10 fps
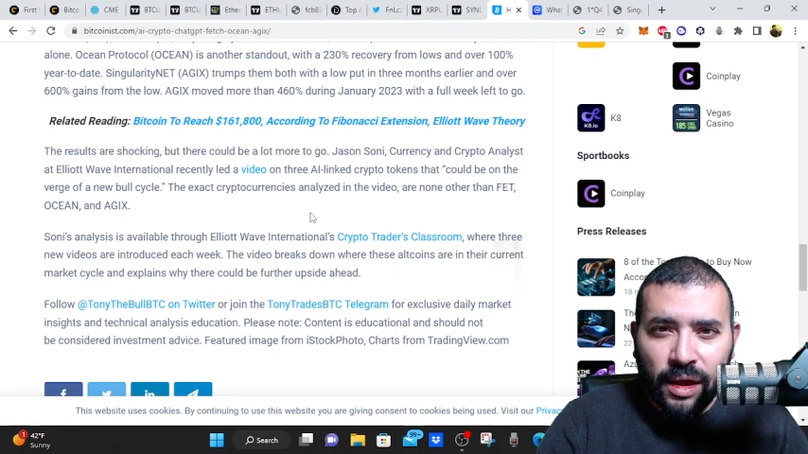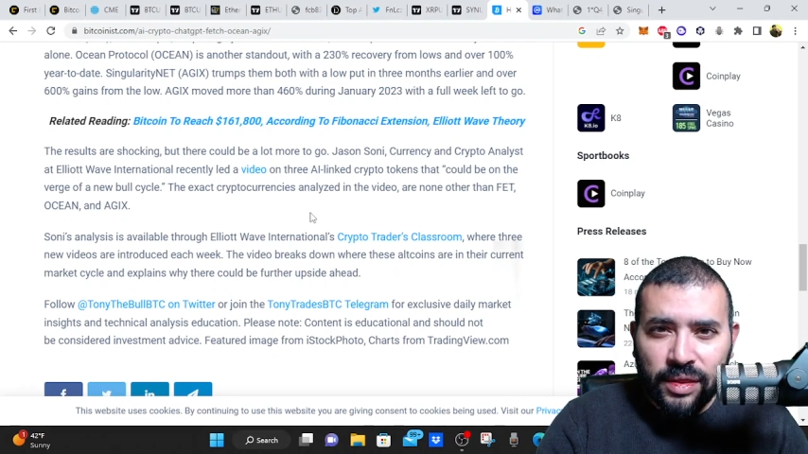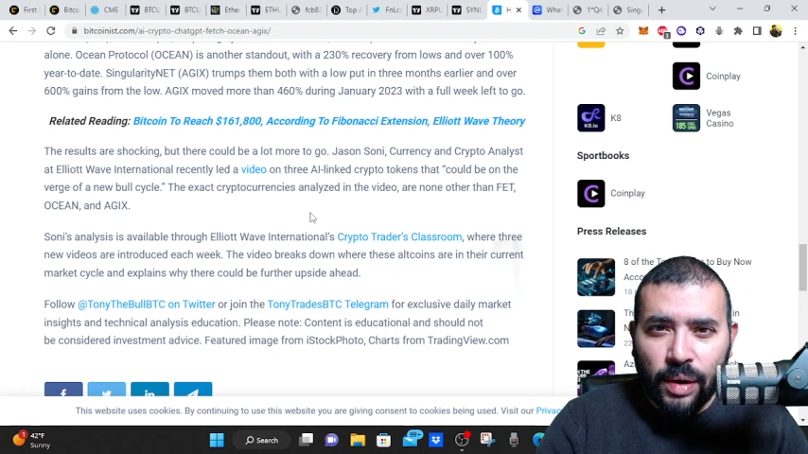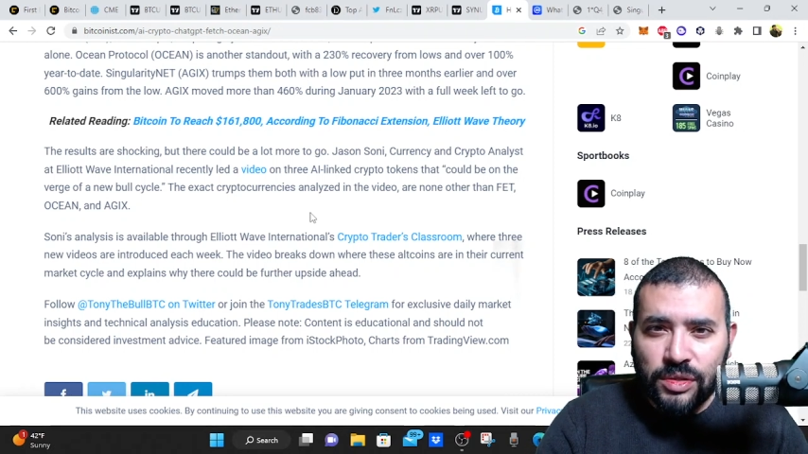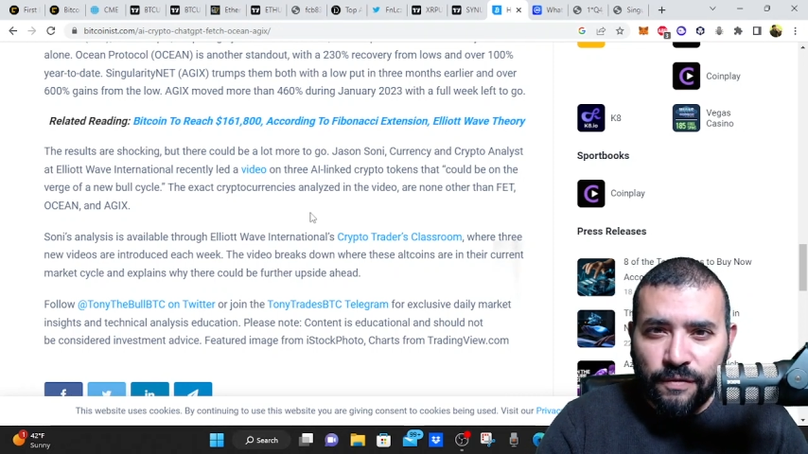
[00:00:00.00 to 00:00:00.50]

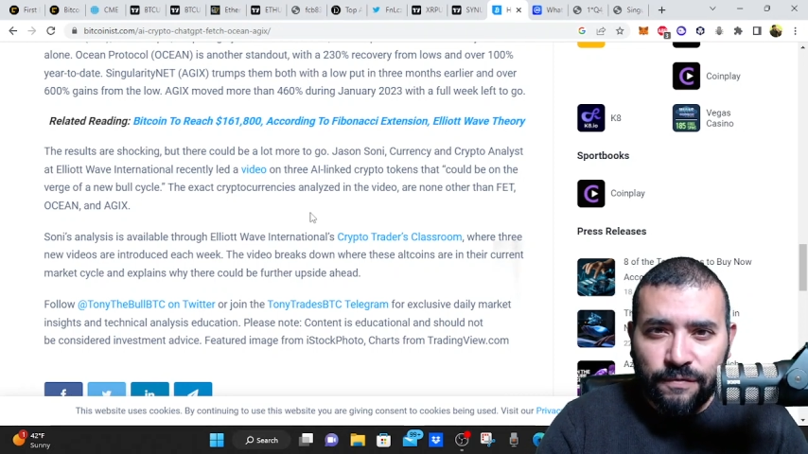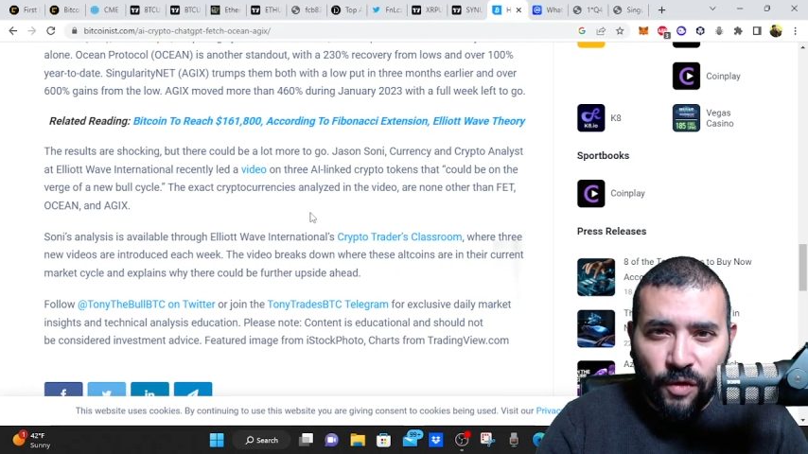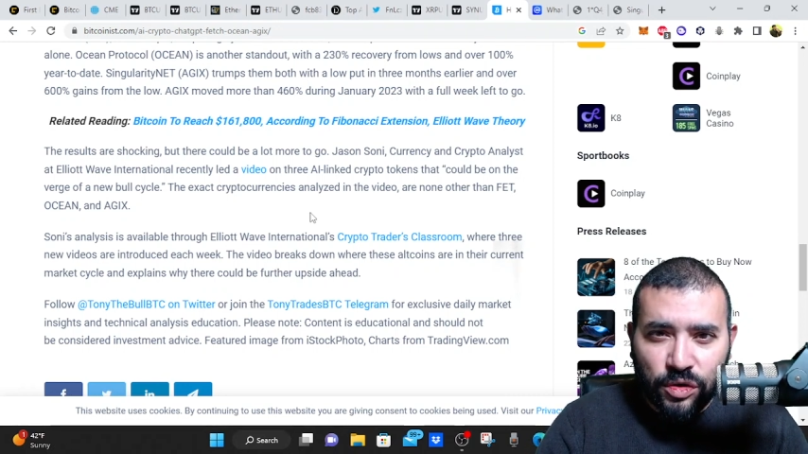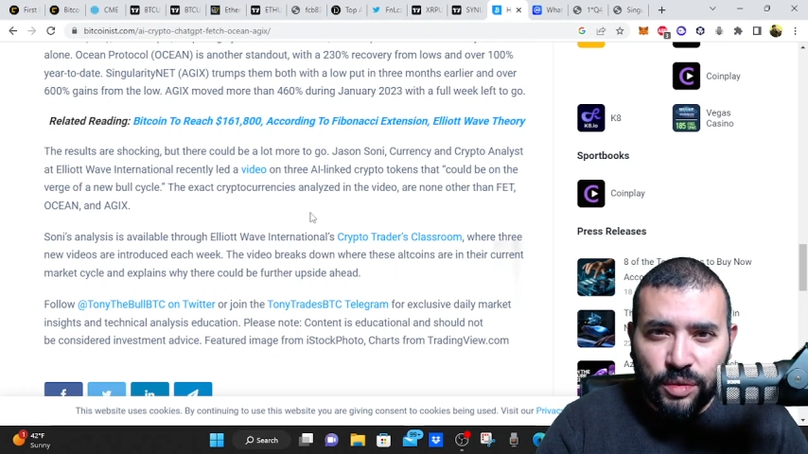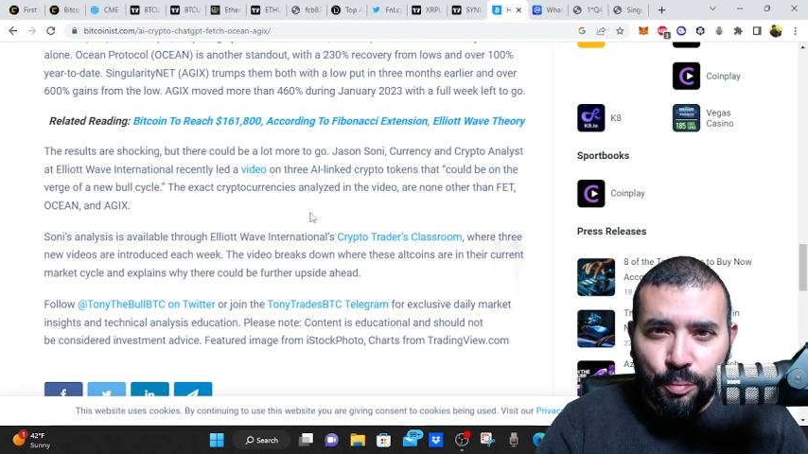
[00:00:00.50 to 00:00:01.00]
That was the
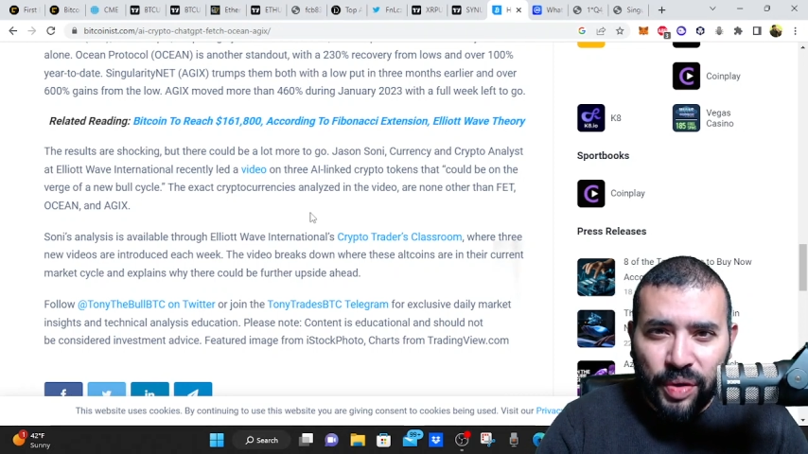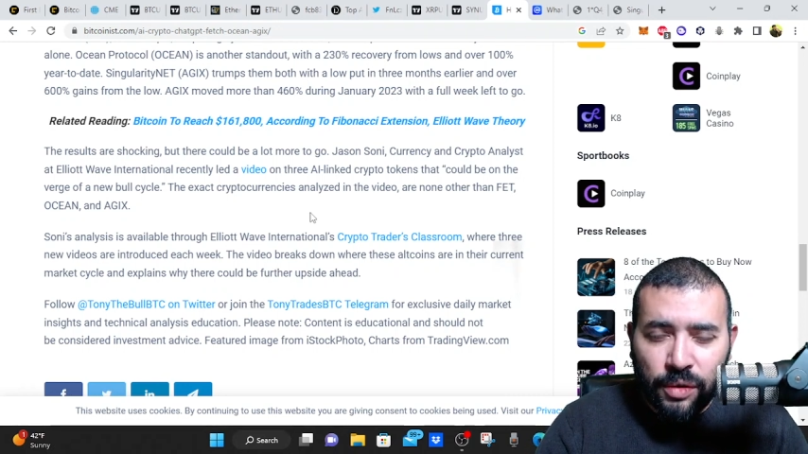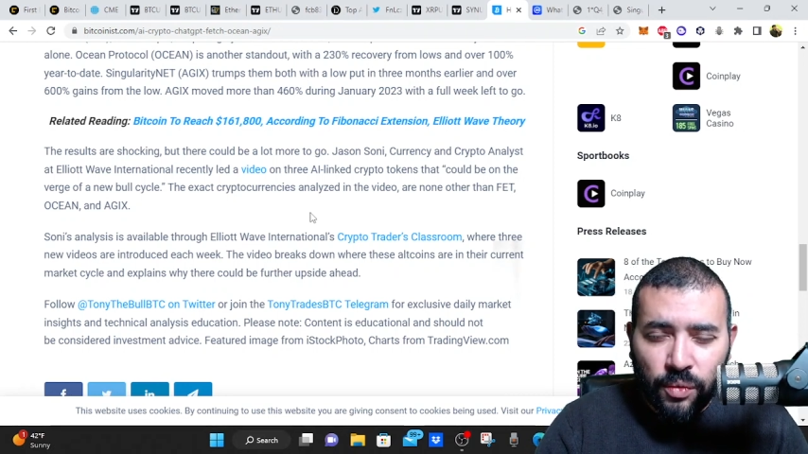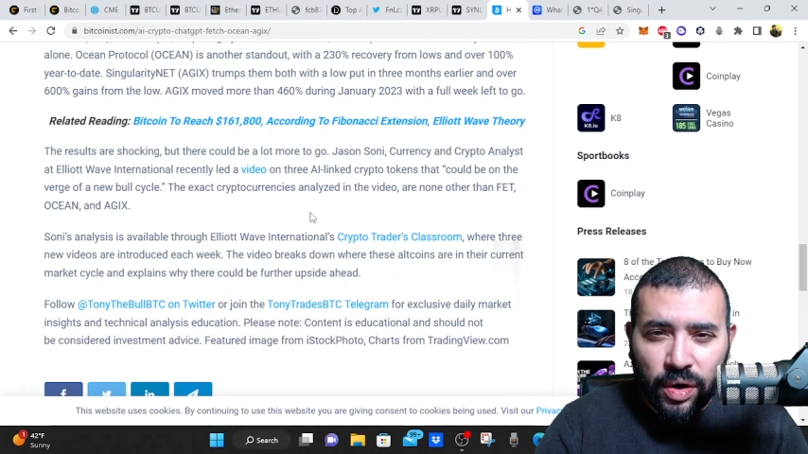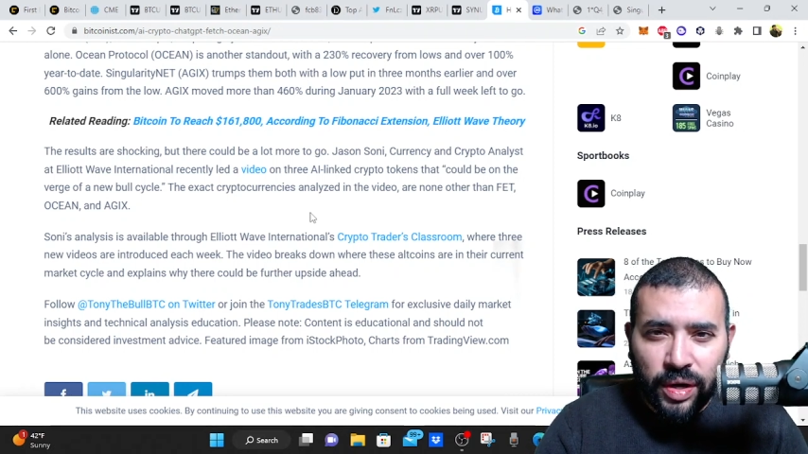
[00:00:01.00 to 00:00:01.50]
first
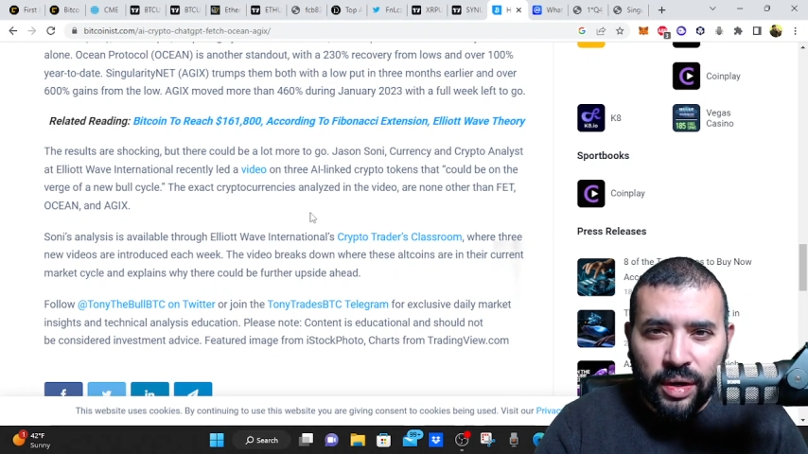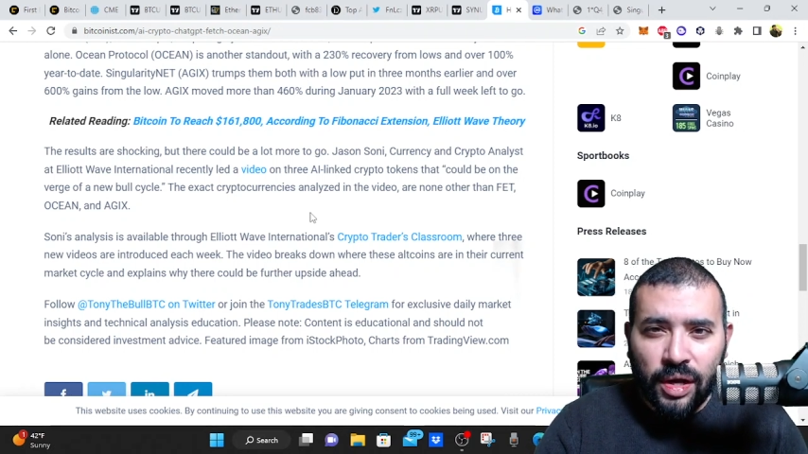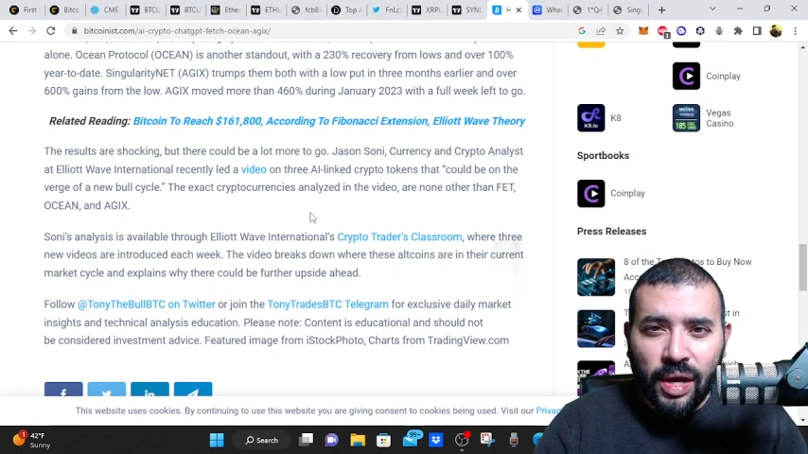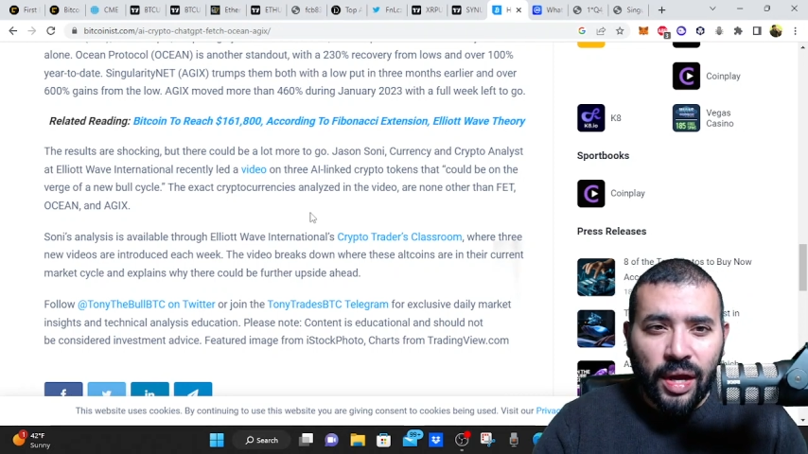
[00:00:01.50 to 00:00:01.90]
big one.